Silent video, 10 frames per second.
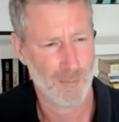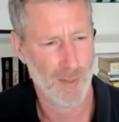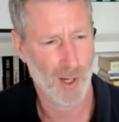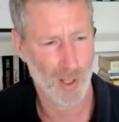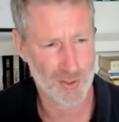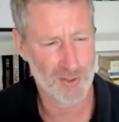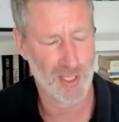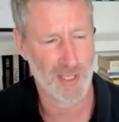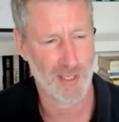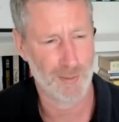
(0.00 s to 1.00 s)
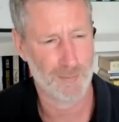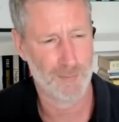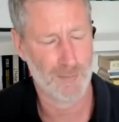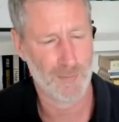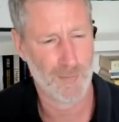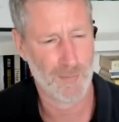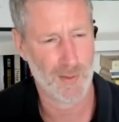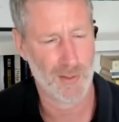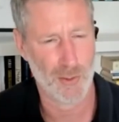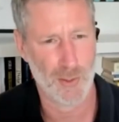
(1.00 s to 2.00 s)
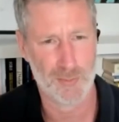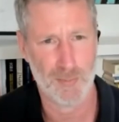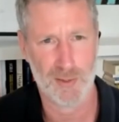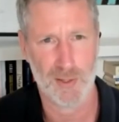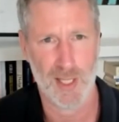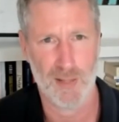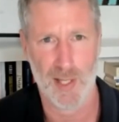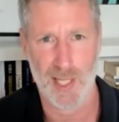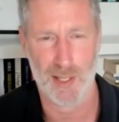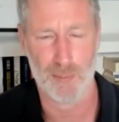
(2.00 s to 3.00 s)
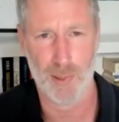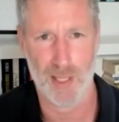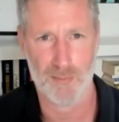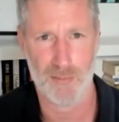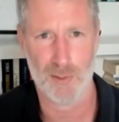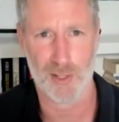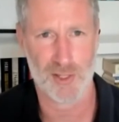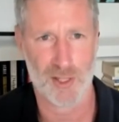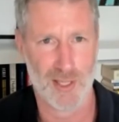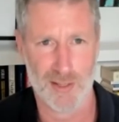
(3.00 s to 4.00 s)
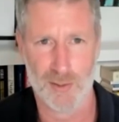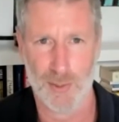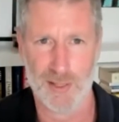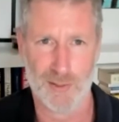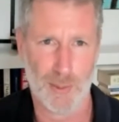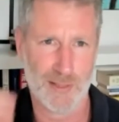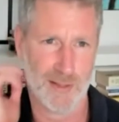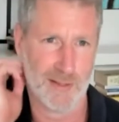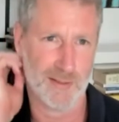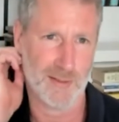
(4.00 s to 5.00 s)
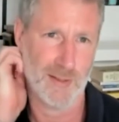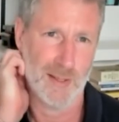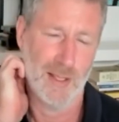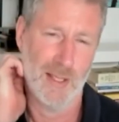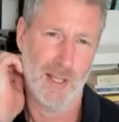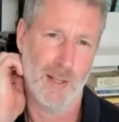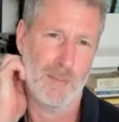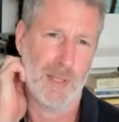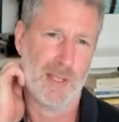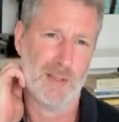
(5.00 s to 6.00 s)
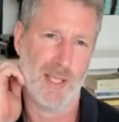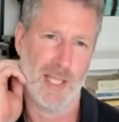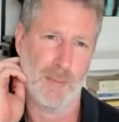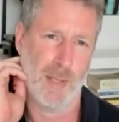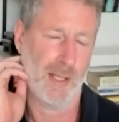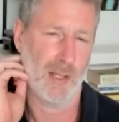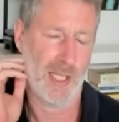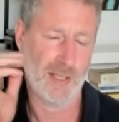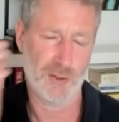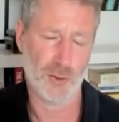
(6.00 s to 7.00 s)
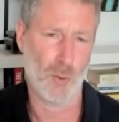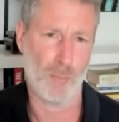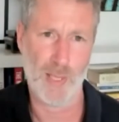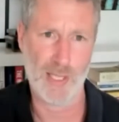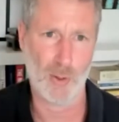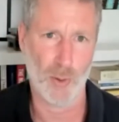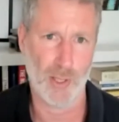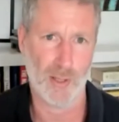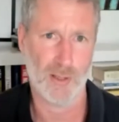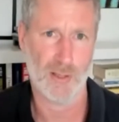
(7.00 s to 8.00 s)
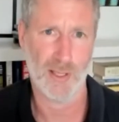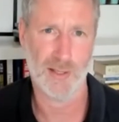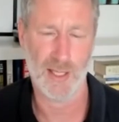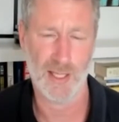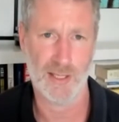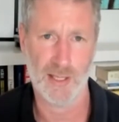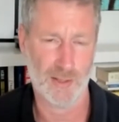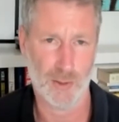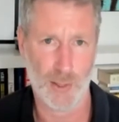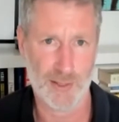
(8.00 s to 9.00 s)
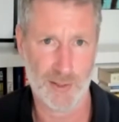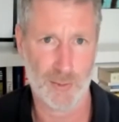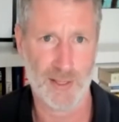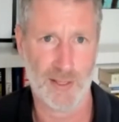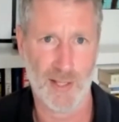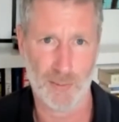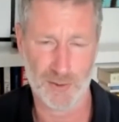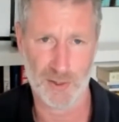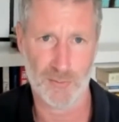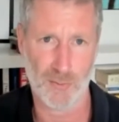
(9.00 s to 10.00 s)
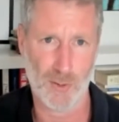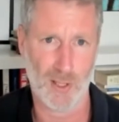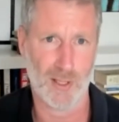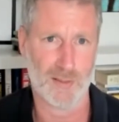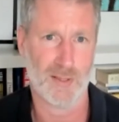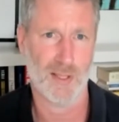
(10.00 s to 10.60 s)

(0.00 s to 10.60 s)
asking the U.S. military if they had a plan for Russia in the 2020s. Because he saw peak oil in 2020. That was his forecast,